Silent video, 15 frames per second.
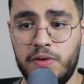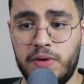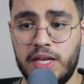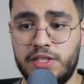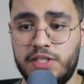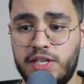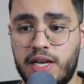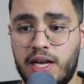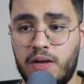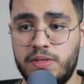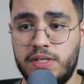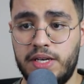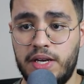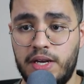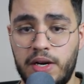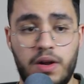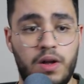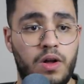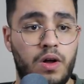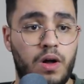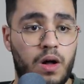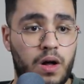You can check out here
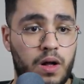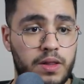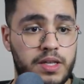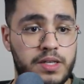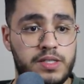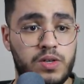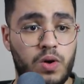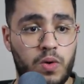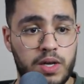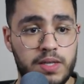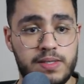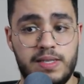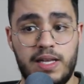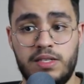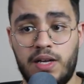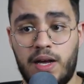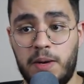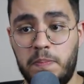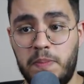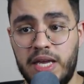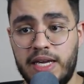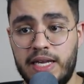all the tokens that are
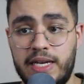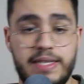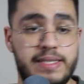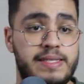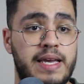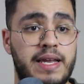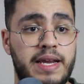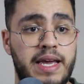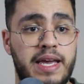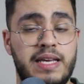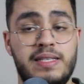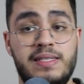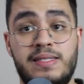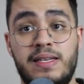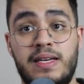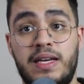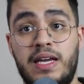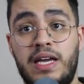making insane gains